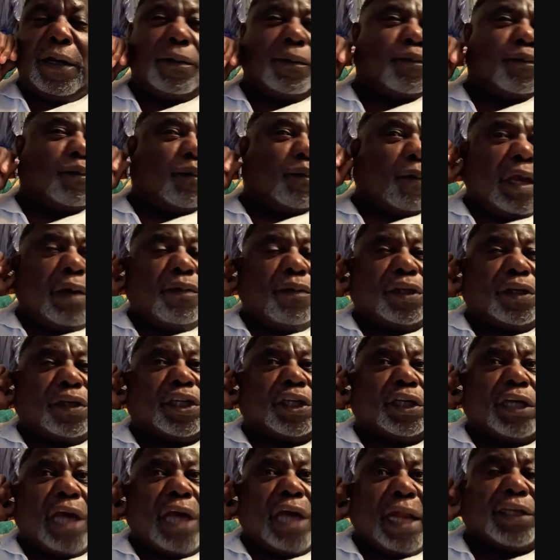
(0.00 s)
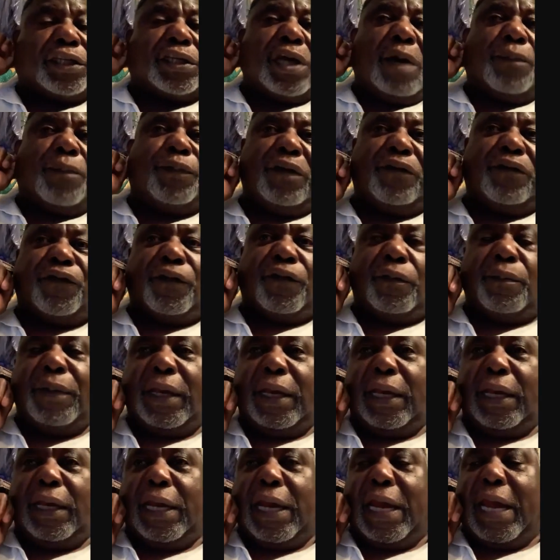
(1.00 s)
He would sketch something for
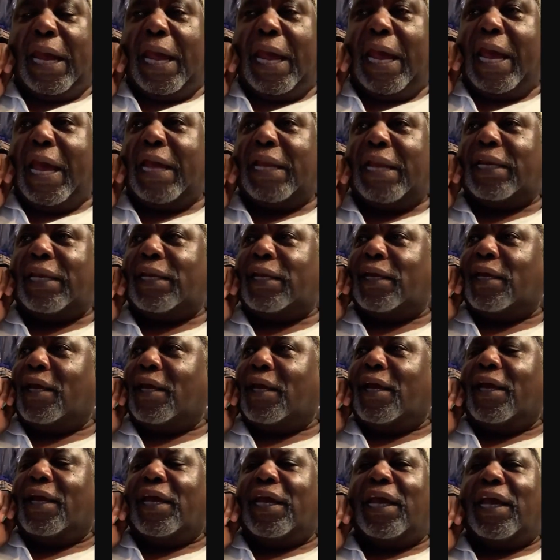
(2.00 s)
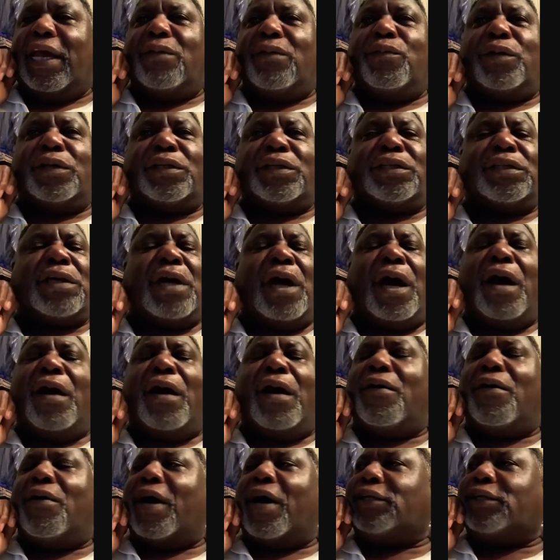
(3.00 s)
me. And it was, oh,
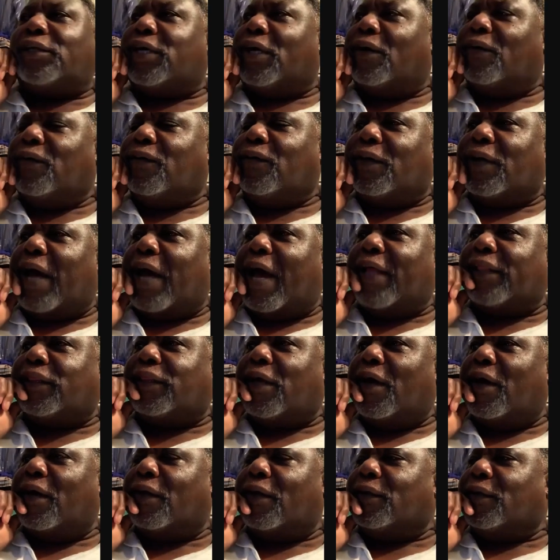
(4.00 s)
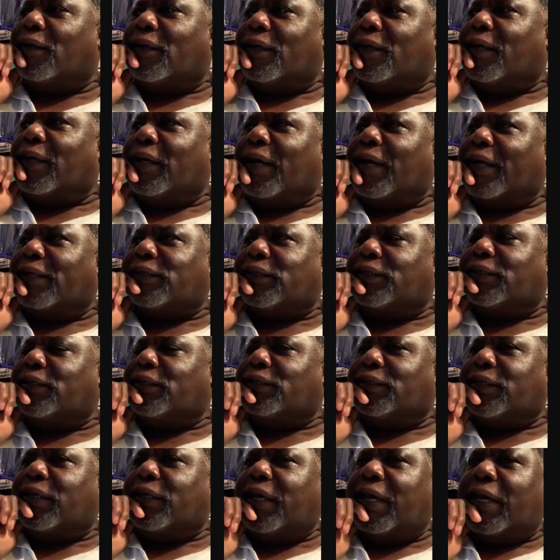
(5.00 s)
I tell you, I said, this
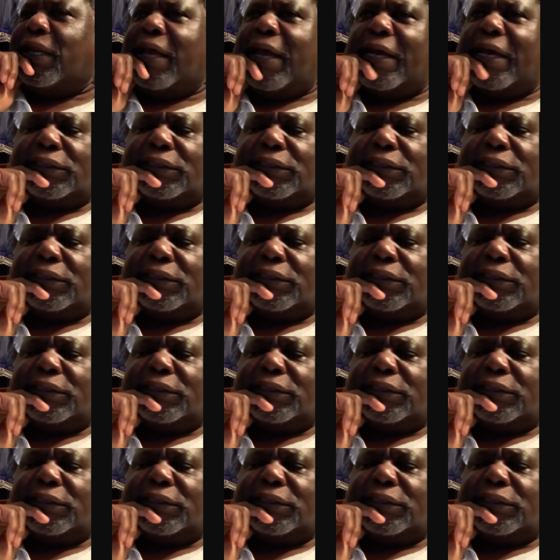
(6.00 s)
kid has a